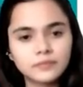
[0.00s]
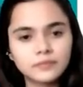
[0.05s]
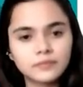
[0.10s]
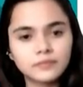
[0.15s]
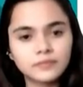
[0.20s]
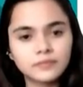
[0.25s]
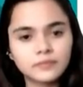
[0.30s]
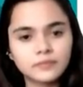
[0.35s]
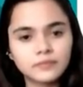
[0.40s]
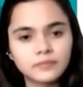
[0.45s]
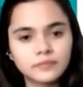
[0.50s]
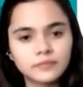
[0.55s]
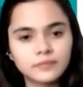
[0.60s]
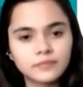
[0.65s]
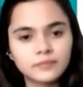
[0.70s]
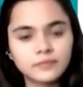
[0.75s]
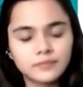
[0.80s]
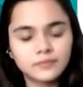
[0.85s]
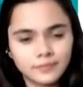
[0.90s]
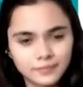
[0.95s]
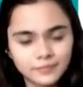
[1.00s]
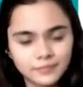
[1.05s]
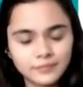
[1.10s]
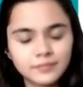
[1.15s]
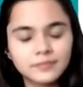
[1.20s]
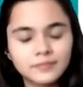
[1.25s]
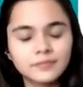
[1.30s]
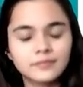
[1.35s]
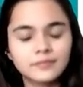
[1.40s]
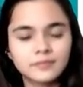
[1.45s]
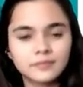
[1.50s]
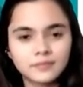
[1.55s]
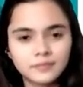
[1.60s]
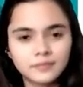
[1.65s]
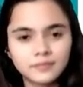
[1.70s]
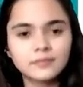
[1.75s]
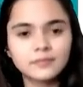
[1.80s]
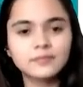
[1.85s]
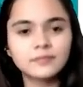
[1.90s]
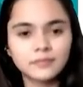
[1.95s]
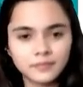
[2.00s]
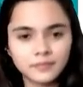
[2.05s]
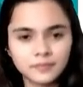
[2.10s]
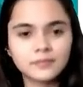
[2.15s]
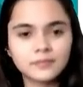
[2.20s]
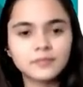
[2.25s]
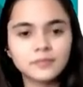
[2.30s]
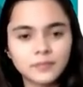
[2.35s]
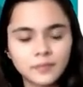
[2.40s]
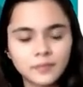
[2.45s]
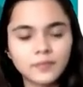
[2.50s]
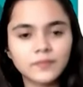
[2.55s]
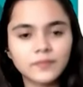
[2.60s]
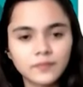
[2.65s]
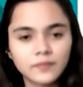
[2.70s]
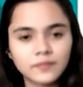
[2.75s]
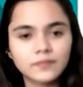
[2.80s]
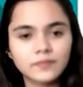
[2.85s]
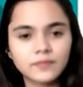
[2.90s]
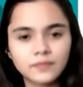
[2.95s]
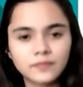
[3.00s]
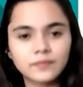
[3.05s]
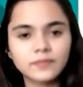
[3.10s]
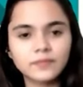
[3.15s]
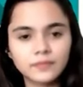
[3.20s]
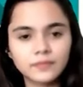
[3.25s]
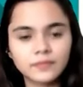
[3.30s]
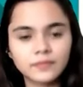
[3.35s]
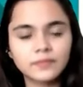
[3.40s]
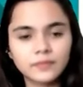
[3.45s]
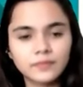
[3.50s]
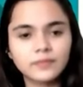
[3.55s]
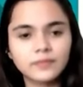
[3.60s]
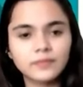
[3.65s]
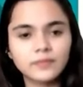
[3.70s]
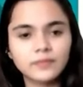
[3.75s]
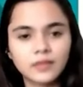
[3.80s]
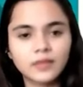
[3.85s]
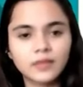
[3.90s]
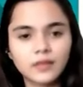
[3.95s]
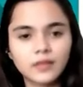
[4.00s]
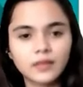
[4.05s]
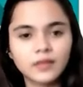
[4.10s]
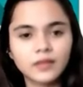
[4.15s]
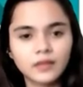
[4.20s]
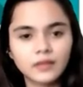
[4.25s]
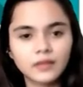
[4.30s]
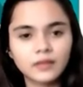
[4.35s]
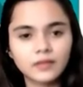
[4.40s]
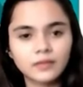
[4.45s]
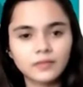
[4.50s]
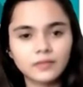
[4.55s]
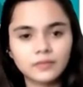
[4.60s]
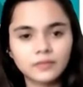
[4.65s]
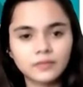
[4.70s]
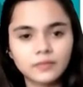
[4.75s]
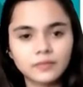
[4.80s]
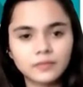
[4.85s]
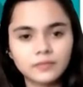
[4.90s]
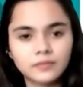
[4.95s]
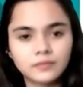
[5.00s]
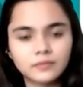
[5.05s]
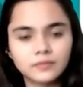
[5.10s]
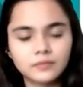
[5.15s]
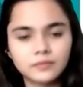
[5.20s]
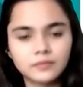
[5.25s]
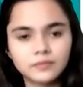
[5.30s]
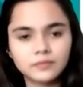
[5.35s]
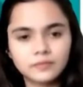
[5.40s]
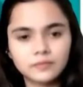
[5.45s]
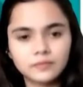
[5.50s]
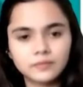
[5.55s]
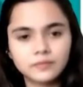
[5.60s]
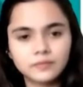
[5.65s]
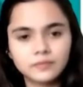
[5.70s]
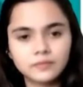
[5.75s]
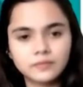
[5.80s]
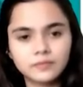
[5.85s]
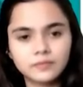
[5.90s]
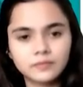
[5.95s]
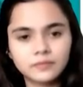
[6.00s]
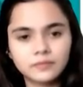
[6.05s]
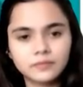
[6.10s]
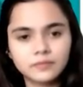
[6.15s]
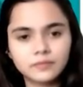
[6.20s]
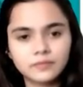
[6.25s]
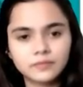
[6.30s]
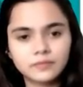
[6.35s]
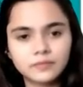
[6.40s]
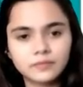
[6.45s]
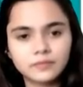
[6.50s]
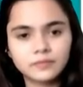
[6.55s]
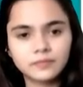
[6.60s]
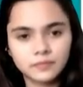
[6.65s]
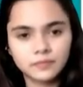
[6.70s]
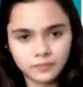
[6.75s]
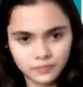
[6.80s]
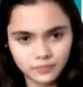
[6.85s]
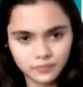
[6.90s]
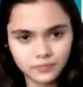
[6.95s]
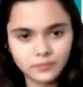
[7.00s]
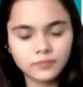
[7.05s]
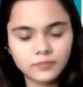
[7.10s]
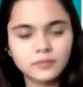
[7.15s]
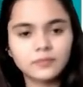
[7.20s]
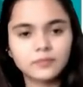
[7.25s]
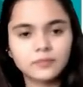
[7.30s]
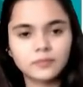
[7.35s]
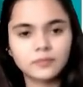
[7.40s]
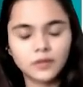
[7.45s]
No words are spoken by the person on screen.